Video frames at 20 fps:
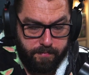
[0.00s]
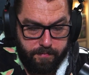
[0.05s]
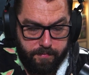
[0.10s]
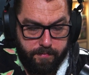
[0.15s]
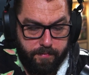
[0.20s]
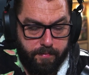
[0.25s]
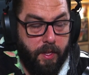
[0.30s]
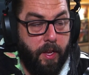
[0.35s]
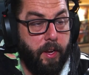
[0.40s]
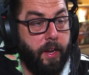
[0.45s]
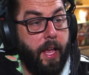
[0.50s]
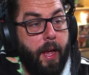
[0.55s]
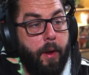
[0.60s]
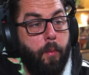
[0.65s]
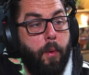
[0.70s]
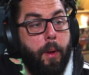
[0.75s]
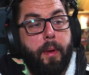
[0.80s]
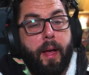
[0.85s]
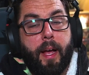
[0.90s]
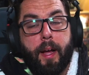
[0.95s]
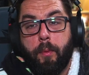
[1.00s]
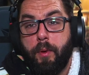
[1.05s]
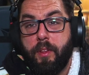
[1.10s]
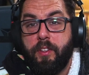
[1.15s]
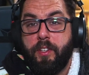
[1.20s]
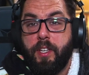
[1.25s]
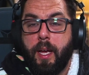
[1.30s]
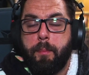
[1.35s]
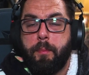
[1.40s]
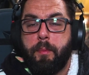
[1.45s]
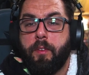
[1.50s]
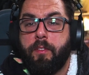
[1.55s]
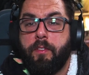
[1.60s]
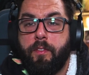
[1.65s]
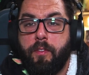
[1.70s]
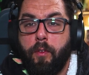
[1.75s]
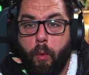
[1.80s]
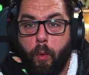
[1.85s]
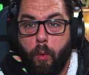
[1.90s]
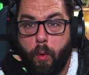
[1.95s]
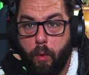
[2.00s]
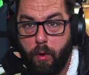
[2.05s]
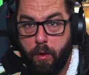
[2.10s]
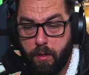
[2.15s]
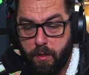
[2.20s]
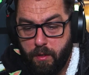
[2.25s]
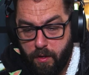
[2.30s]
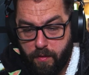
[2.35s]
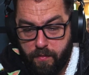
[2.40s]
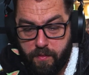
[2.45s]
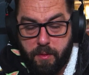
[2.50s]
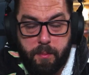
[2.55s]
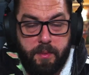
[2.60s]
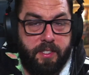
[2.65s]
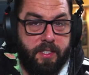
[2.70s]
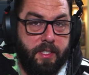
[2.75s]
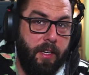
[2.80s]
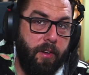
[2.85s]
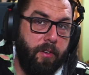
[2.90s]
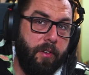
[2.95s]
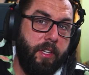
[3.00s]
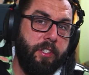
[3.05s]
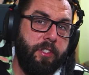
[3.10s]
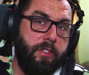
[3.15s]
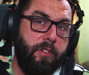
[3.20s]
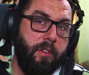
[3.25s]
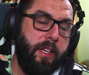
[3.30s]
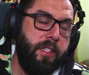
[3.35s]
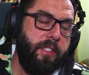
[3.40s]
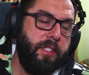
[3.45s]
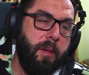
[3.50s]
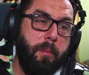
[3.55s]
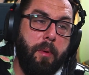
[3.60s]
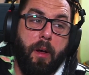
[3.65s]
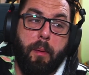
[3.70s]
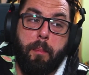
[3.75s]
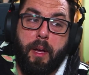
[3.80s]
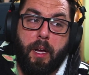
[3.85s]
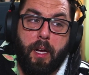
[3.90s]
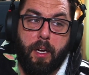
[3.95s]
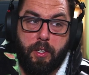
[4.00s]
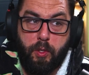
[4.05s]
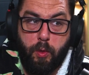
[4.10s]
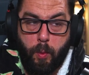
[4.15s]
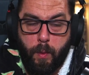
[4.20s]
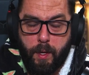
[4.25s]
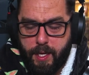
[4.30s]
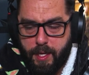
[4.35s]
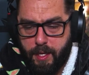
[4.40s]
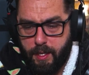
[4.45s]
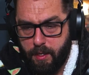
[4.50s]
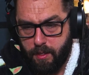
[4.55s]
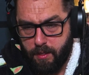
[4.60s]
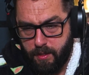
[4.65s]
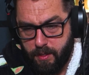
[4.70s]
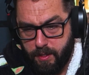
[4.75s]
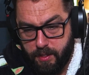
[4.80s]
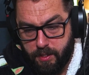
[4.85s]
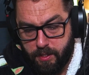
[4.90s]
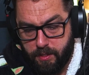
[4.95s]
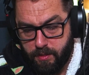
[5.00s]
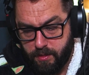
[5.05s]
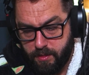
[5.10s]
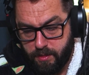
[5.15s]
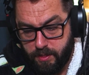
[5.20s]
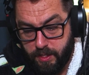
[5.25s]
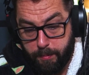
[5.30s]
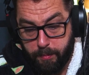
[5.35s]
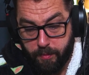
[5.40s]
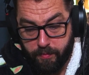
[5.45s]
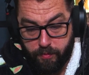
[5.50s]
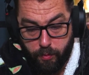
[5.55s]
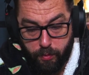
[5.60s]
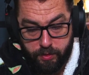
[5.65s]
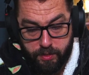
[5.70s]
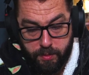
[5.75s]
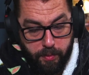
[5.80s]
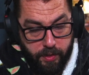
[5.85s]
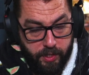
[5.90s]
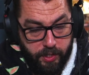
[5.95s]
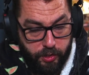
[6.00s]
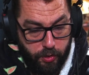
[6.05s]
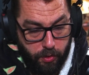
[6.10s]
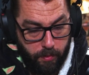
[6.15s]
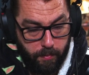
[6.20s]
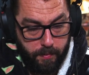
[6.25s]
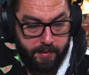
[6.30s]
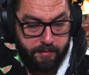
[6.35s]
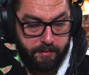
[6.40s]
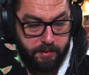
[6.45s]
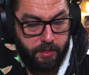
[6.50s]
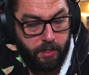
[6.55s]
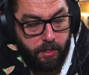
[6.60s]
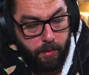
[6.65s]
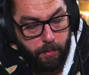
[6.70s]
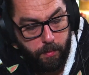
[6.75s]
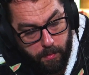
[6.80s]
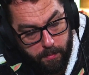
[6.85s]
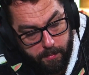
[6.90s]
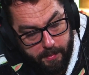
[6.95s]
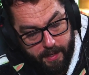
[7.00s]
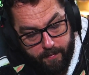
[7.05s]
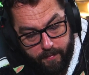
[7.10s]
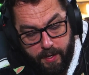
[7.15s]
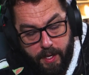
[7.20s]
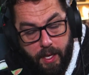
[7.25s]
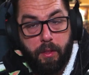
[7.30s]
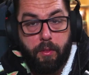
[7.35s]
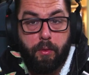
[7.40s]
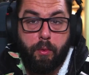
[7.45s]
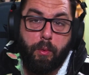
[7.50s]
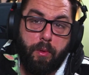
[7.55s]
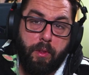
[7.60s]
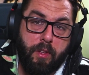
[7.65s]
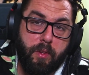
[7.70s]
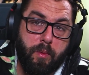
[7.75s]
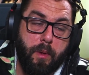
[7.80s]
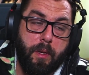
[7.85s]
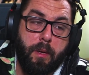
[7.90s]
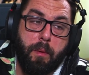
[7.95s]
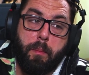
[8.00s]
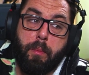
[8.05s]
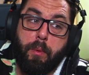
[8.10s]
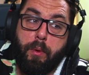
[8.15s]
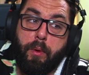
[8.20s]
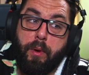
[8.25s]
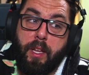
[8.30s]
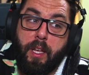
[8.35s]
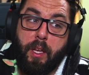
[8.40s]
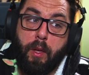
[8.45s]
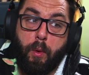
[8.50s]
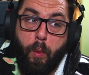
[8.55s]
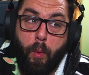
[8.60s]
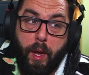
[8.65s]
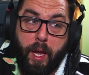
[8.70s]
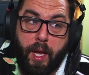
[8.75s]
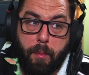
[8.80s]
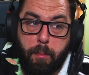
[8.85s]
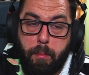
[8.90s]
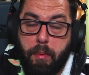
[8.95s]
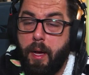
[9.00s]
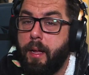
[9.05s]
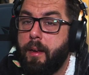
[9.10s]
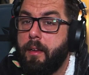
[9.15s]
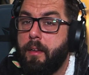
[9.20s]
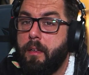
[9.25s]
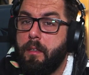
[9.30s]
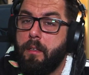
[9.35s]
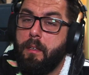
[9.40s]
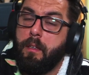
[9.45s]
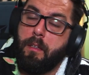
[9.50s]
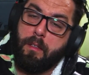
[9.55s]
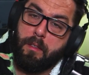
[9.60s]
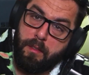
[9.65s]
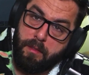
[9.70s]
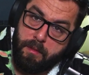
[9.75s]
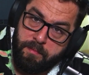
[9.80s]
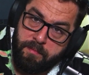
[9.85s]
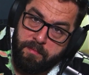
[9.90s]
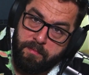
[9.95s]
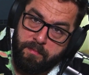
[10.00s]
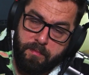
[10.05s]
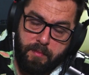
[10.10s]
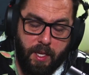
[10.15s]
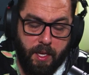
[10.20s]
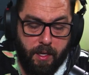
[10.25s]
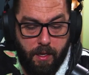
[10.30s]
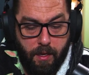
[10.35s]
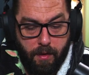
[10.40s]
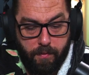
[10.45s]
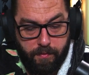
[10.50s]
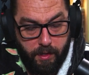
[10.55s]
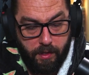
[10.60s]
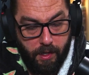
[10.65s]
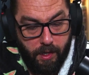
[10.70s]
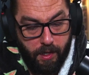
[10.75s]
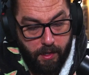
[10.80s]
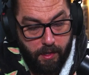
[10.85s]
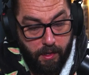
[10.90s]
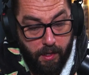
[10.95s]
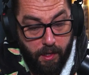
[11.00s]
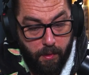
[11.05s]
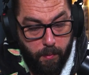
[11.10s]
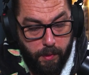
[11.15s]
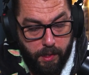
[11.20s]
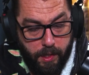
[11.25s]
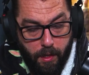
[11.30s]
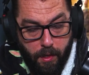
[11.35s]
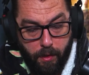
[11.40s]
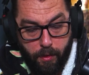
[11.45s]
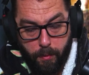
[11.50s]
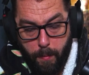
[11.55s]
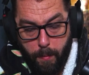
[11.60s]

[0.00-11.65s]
Okay, we're back with chapter 4 of The Mysterious Stranger by Mark Twain. Now, this chapter 4 is a pretty short one, so we'll be able to get through this one pretty quick, but get comfy, and here we go.